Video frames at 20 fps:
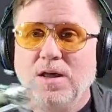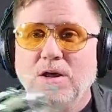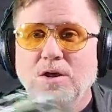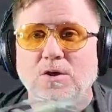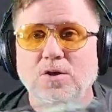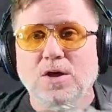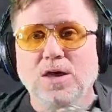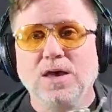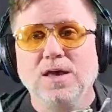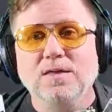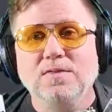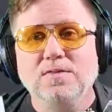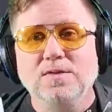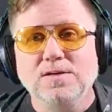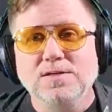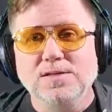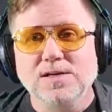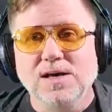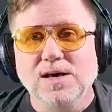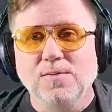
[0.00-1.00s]
You can get the
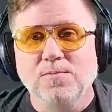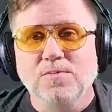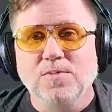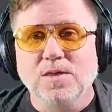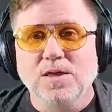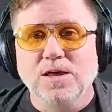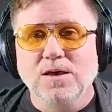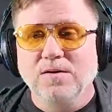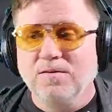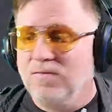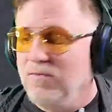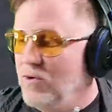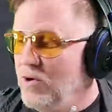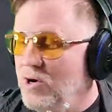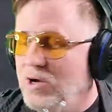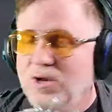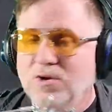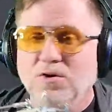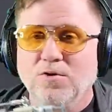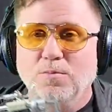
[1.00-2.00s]
same thing for
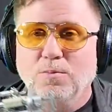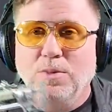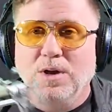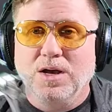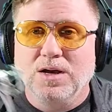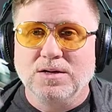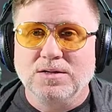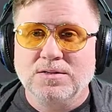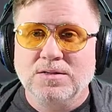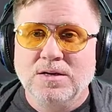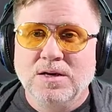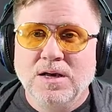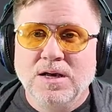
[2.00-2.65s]
100 bucks.